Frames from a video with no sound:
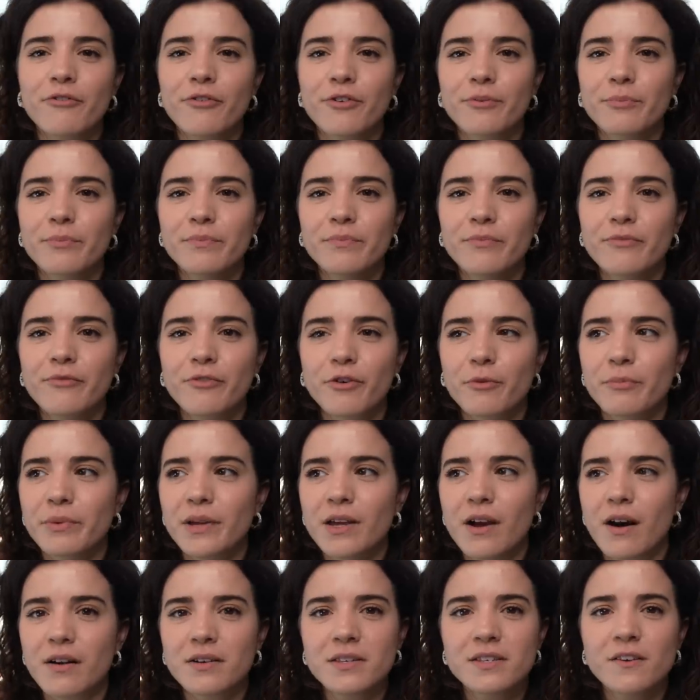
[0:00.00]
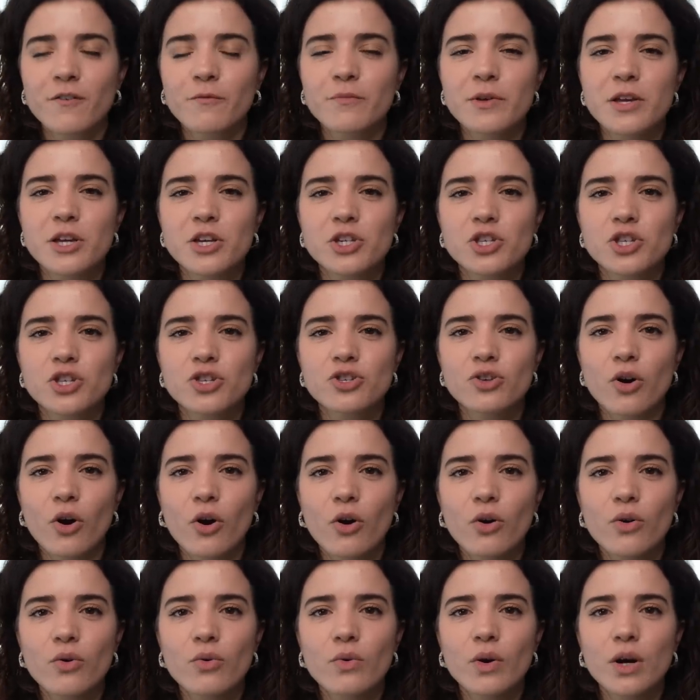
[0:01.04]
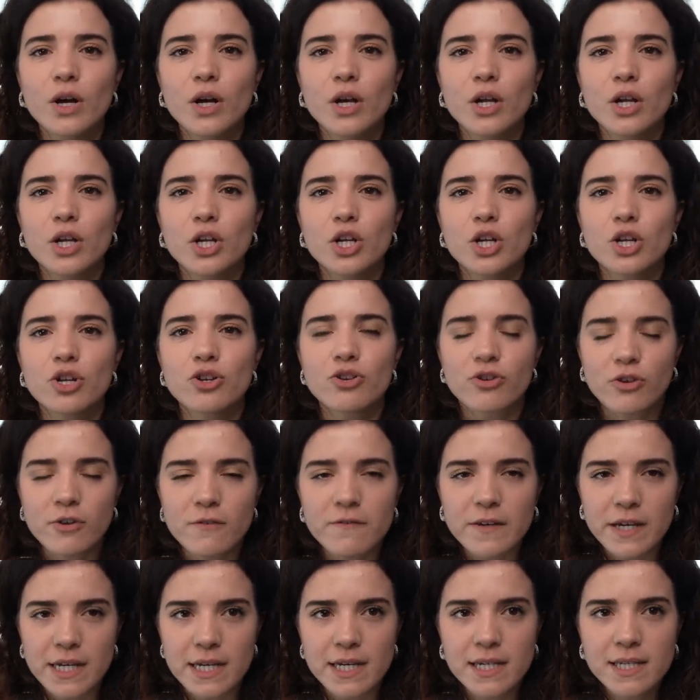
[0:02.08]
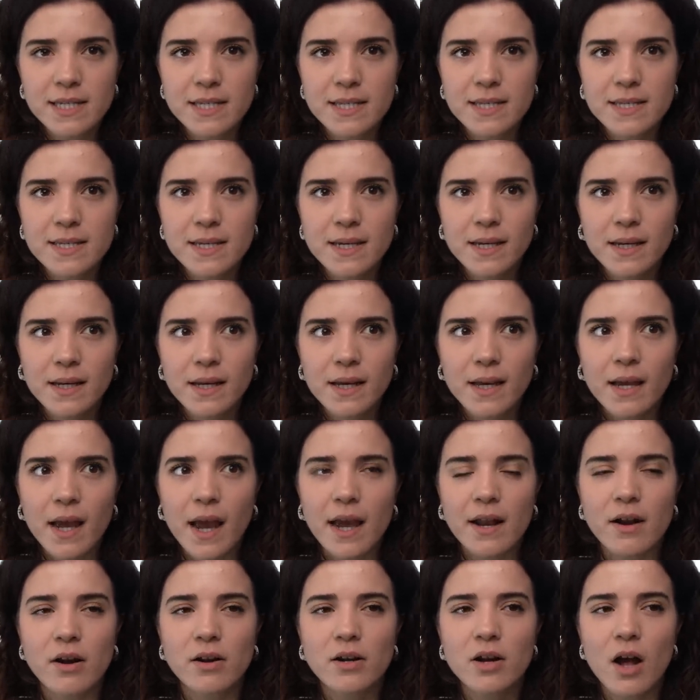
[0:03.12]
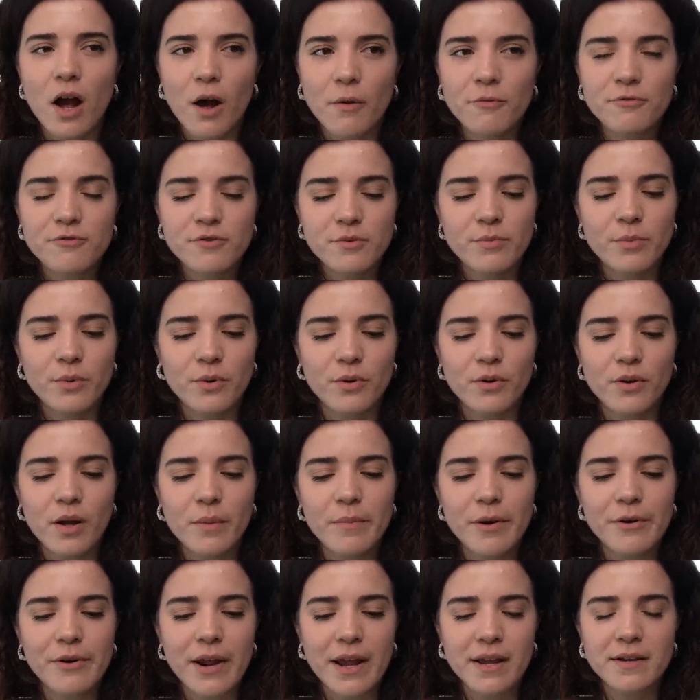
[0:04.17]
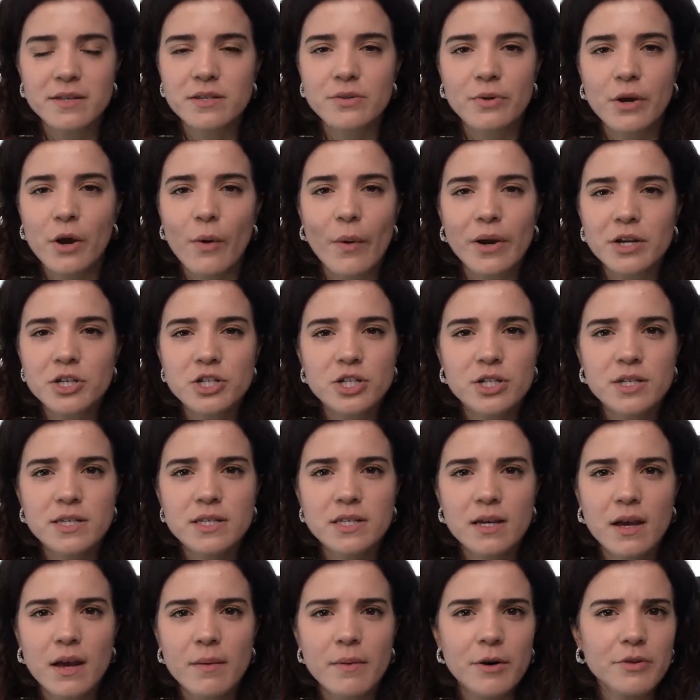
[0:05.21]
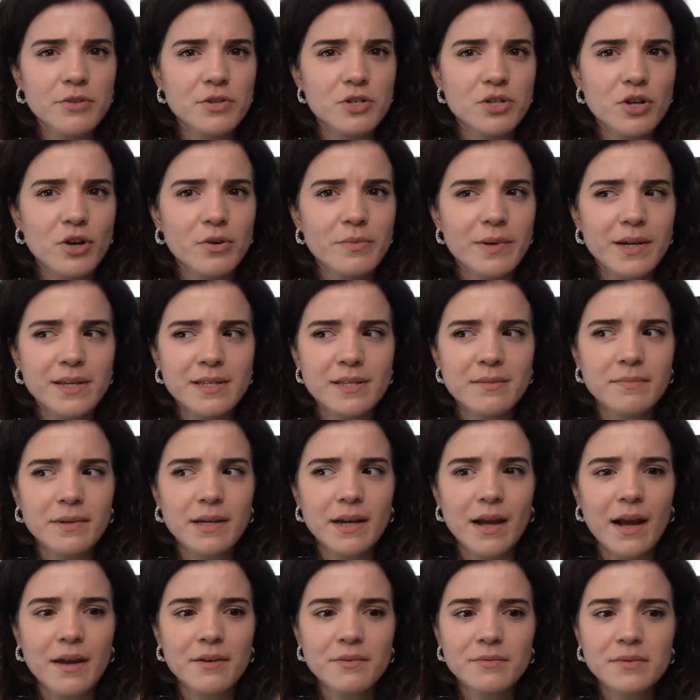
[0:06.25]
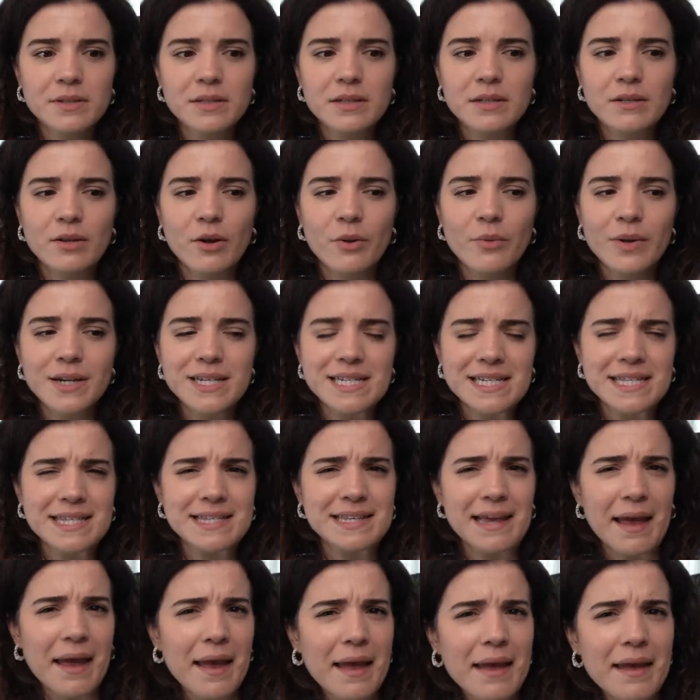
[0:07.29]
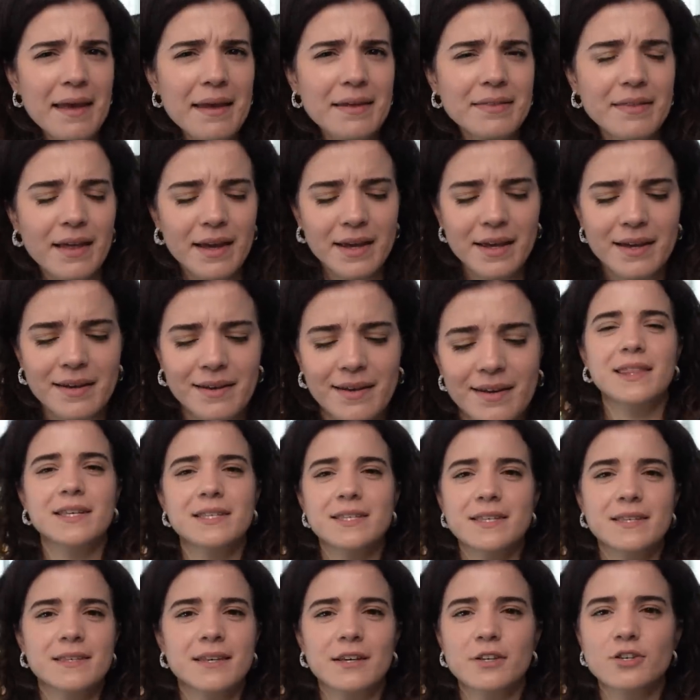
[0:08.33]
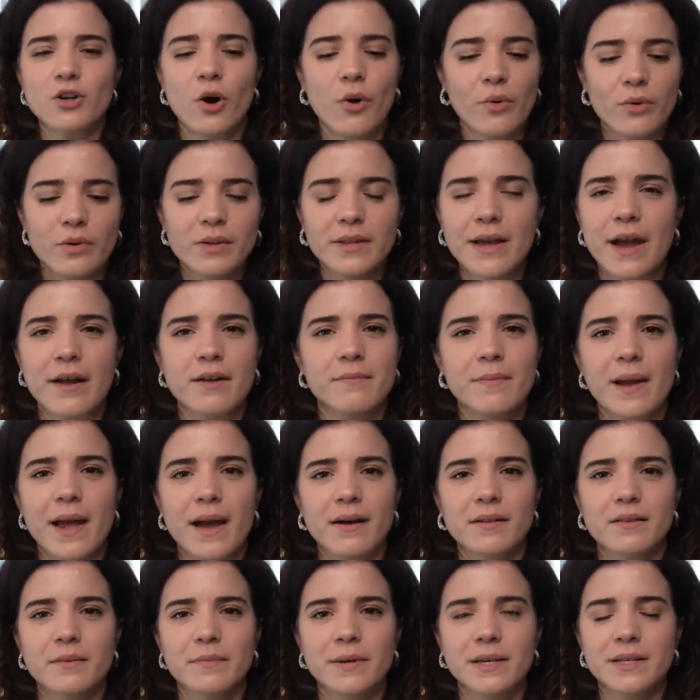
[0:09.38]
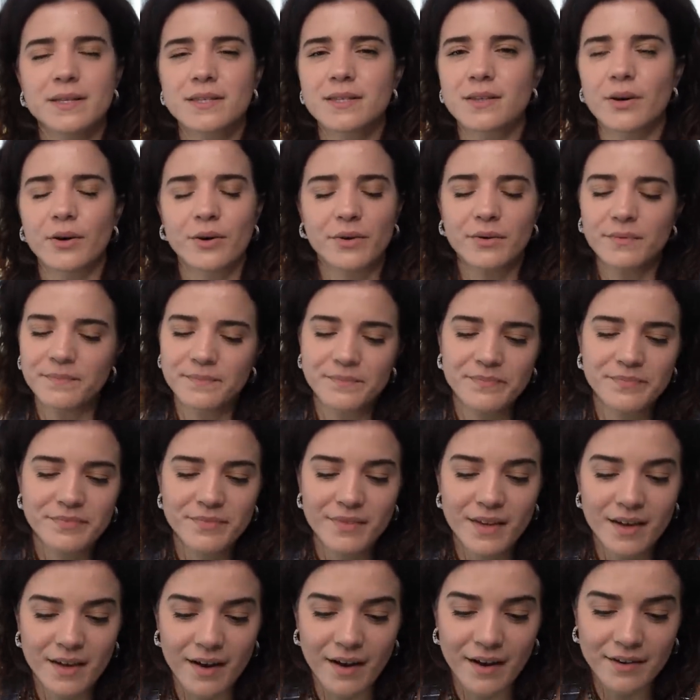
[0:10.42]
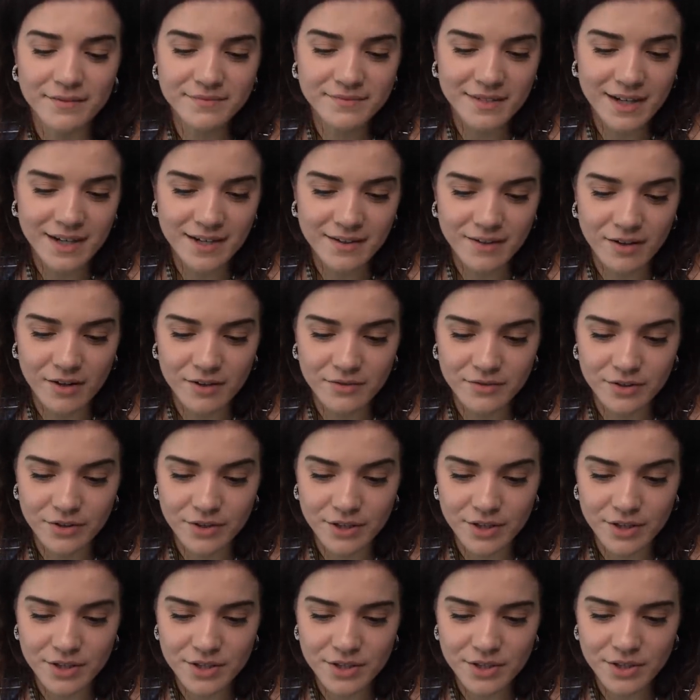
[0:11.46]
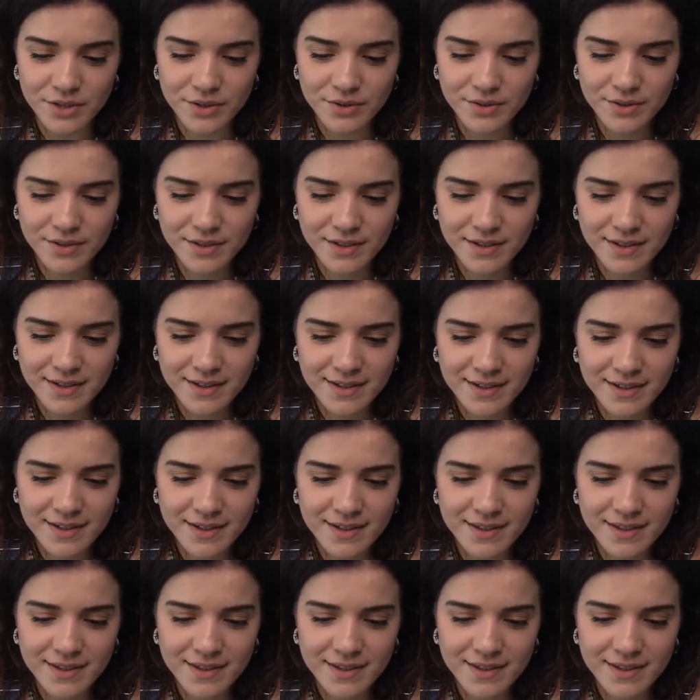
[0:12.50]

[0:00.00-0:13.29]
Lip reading: for PR stuff being so nervous and uncomfortable about answering questions about the show because I'm like, I don't really know what to say. And like, this is like totally out of my element. So yeah, I had a lot of learning to do. And it was like